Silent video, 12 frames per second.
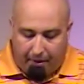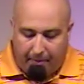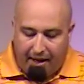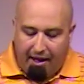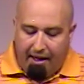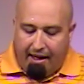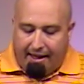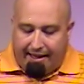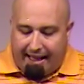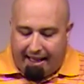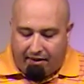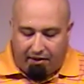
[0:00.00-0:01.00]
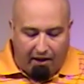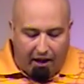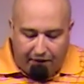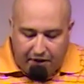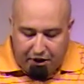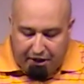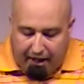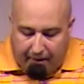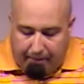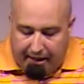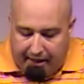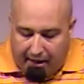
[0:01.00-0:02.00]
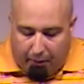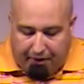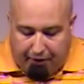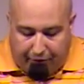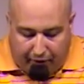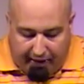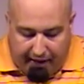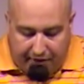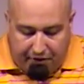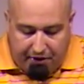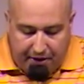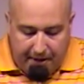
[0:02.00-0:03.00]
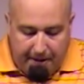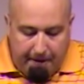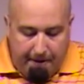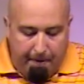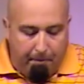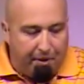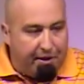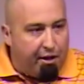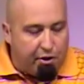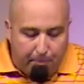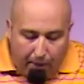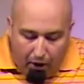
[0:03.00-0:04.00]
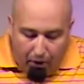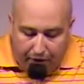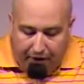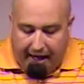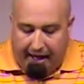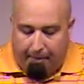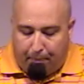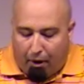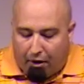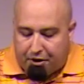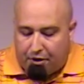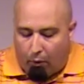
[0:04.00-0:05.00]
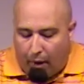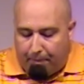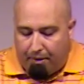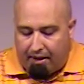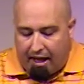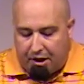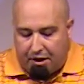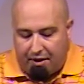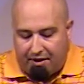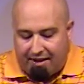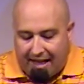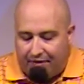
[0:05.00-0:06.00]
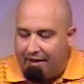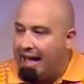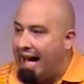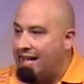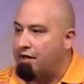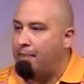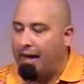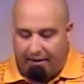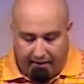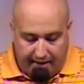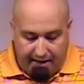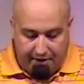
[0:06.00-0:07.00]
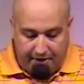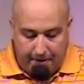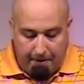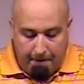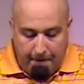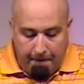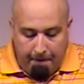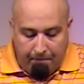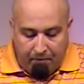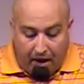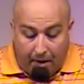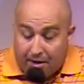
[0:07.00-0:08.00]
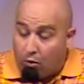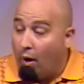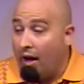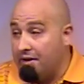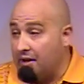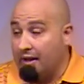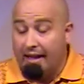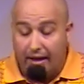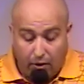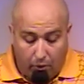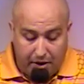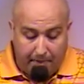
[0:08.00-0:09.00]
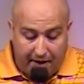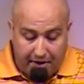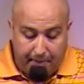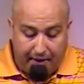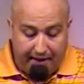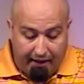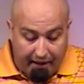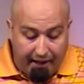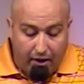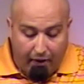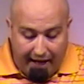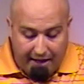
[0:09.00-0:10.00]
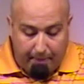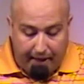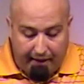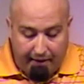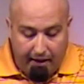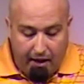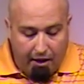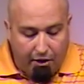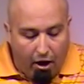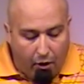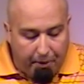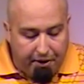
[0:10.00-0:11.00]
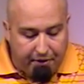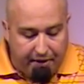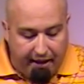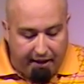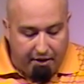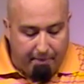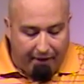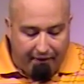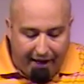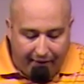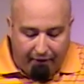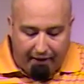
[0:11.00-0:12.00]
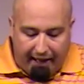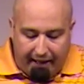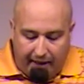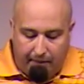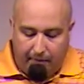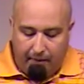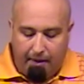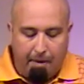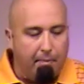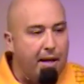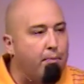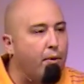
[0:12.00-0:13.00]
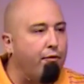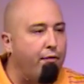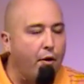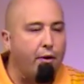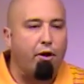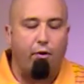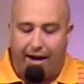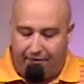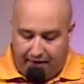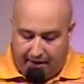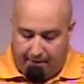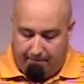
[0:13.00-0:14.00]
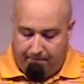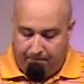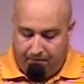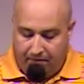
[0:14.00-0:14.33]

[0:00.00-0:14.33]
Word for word: them. Teens love to share media with their friends. But there's both a personal reputation and safety aspect to this, um, as well as a legal responsibility and a legal aspect. Talk with your teens about never letting people photograph them